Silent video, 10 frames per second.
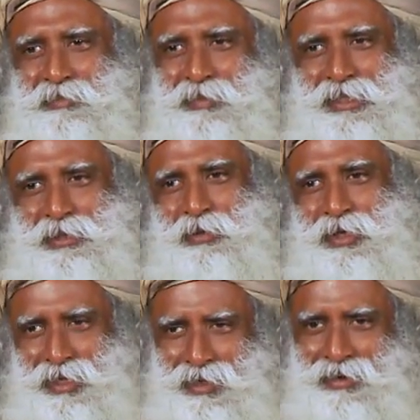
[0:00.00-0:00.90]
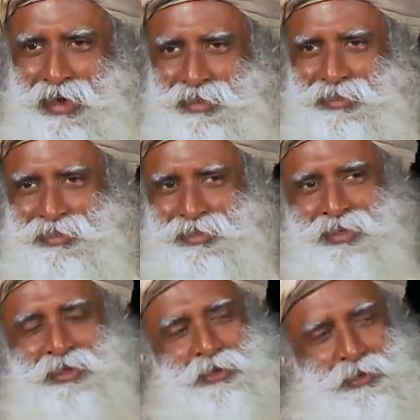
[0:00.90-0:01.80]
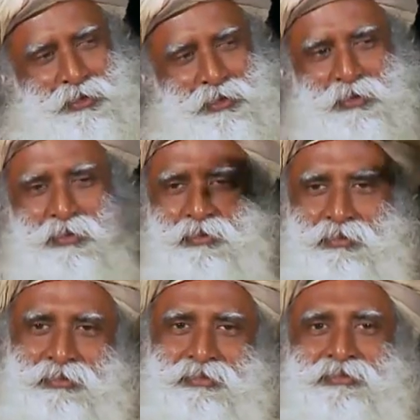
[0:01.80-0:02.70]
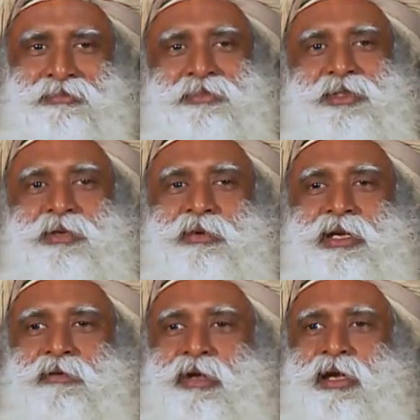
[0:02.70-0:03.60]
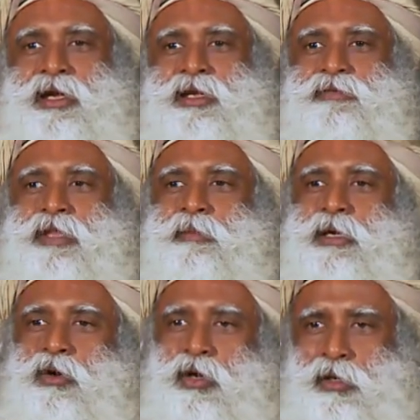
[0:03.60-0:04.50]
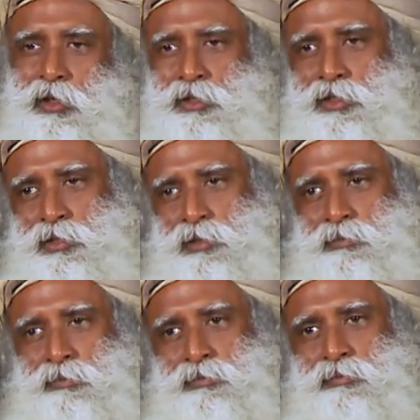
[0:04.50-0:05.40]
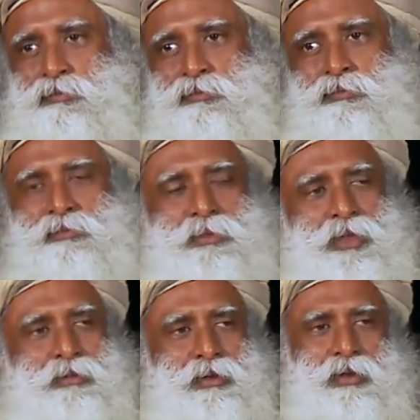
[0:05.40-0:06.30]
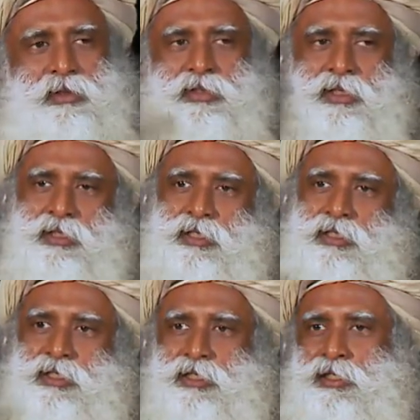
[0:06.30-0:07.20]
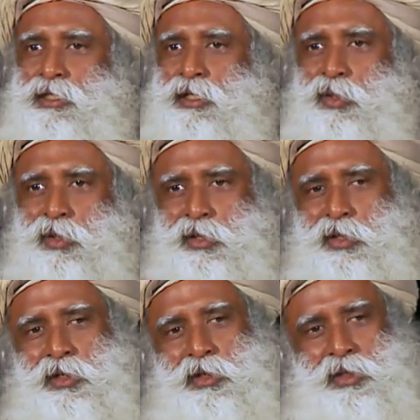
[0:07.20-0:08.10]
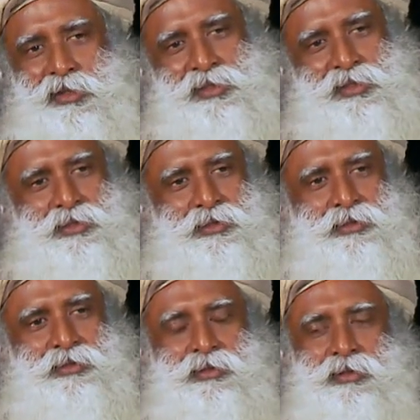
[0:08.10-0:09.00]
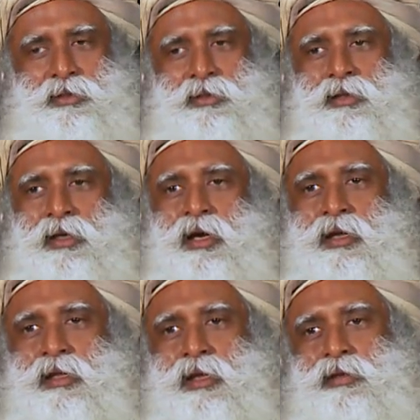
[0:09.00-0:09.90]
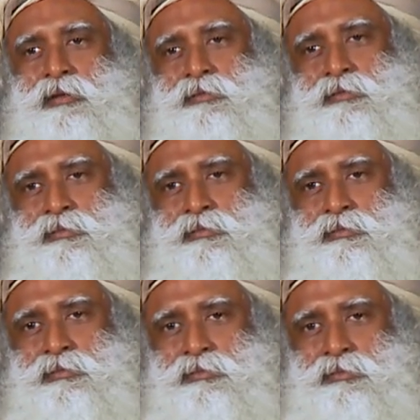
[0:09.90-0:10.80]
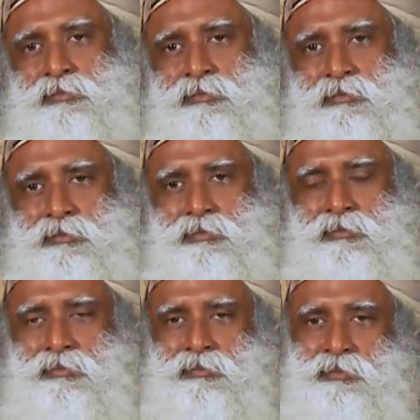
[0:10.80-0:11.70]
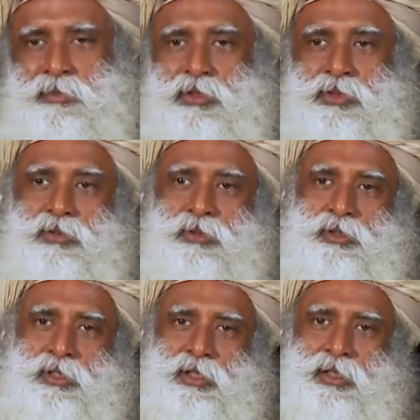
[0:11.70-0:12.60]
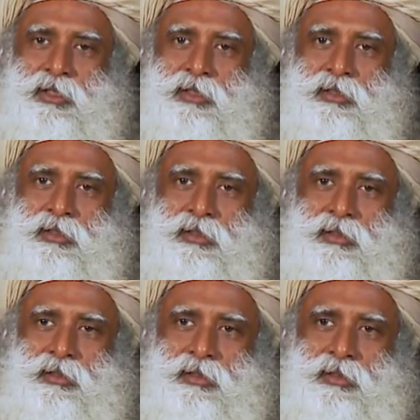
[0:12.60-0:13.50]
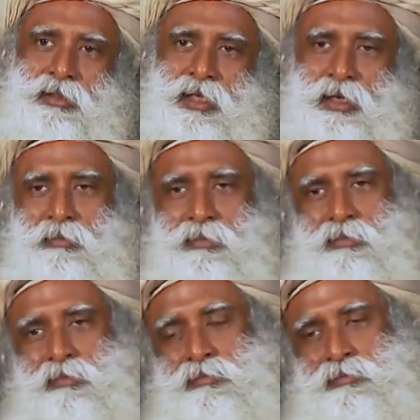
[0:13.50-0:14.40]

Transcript: the best one he rides. So, he went away ahead of them and got lost. They were all searching, searching, they all got lost. And then the soldier came